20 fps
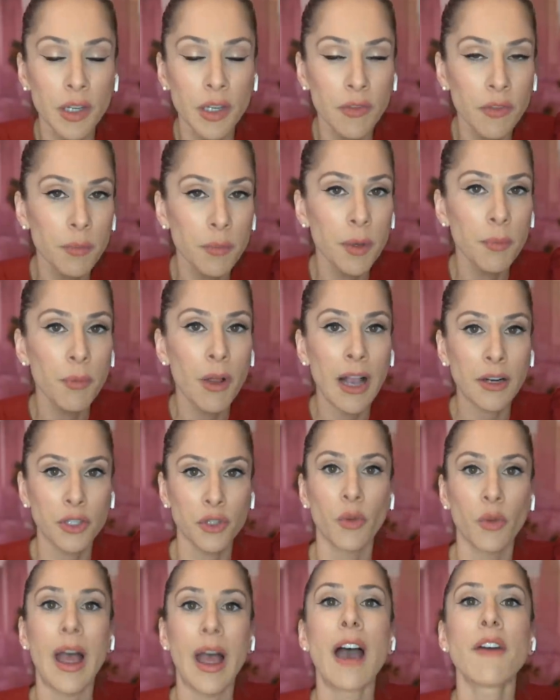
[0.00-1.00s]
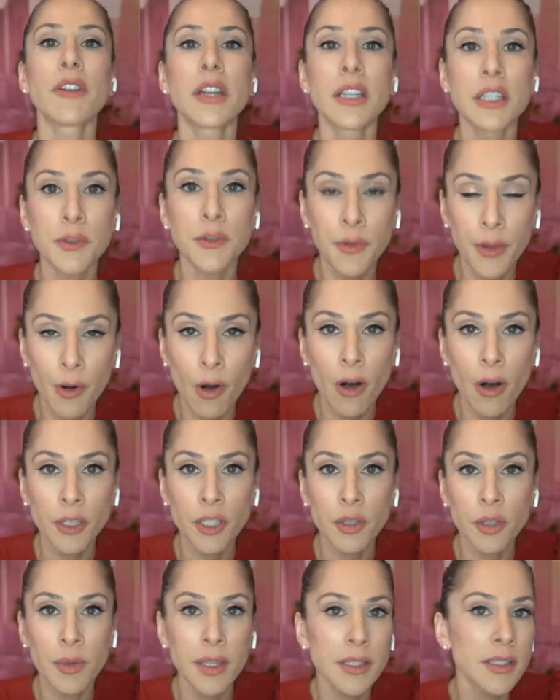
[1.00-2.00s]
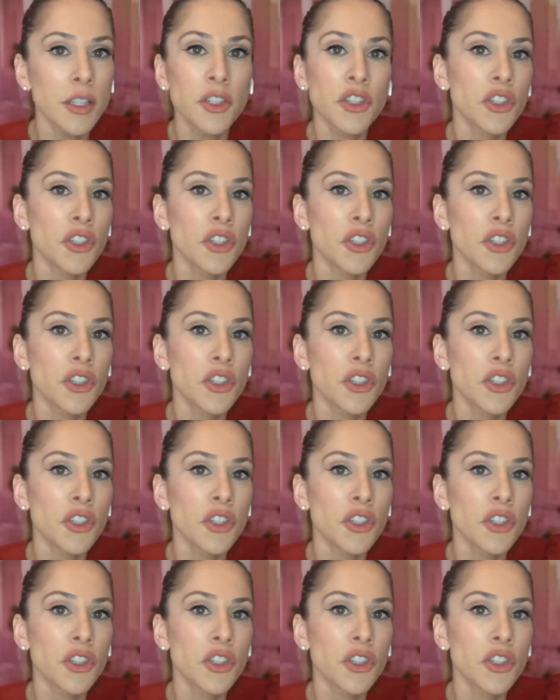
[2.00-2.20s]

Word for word: or giving people actual evidence for their arguments.